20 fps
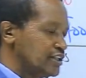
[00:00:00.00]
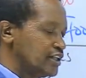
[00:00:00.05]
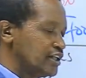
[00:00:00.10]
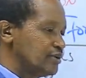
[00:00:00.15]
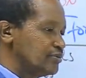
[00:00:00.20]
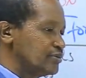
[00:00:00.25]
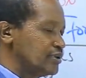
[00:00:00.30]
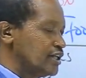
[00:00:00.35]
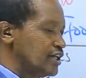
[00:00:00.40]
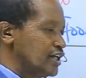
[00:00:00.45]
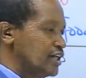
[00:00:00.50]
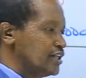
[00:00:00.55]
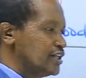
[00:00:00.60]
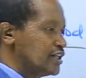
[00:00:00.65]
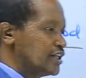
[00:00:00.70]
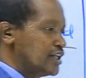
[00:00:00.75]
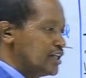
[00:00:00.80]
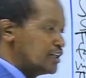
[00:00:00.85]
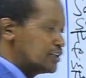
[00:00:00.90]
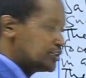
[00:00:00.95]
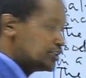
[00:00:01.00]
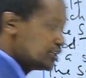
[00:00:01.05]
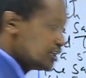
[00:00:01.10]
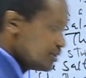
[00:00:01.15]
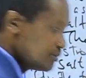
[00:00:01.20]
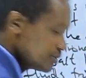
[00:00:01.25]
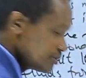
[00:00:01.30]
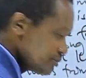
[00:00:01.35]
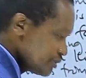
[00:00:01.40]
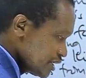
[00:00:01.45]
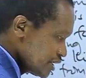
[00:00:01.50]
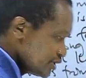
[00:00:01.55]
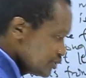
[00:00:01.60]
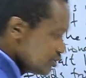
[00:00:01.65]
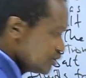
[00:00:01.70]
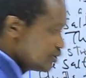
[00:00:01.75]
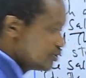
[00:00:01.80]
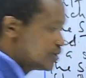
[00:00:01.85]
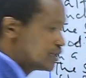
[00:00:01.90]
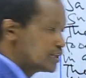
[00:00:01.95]
germs. The honey kills germs by
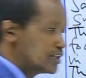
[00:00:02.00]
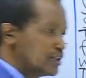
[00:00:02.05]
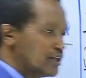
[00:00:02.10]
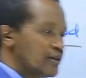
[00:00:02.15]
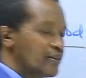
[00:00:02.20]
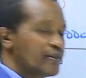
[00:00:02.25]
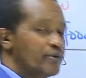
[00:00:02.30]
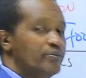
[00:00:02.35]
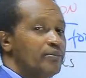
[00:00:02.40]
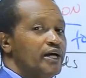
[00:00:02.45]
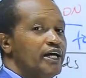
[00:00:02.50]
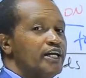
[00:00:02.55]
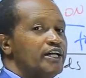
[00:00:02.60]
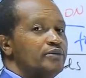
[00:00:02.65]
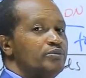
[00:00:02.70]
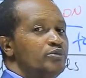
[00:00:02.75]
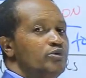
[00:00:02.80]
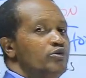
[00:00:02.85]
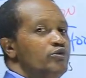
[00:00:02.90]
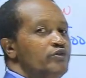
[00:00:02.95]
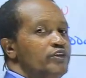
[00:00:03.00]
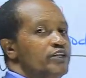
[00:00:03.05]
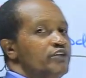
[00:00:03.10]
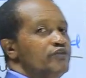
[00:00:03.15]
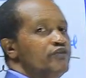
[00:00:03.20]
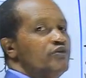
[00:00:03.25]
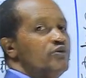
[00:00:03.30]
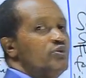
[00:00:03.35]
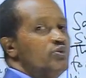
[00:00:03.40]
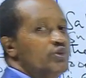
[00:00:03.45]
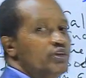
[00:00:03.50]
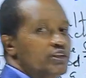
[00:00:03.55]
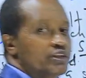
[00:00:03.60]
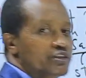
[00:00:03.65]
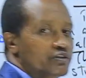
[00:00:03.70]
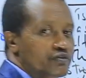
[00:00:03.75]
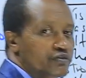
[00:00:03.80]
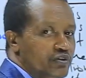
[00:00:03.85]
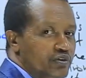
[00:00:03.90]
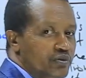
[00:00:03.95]
doing what? By removing
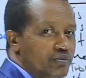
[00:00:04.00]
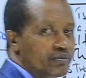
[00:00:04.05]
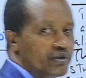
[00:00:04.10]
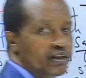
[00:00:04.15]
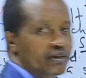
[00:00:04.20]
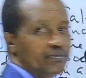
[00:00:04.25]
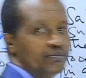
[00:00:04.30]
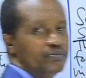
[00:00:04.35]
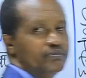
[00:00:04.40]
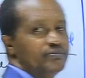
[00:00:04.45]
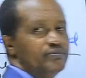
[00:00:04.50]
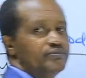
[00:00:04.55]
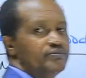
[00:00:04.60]
fluids from them.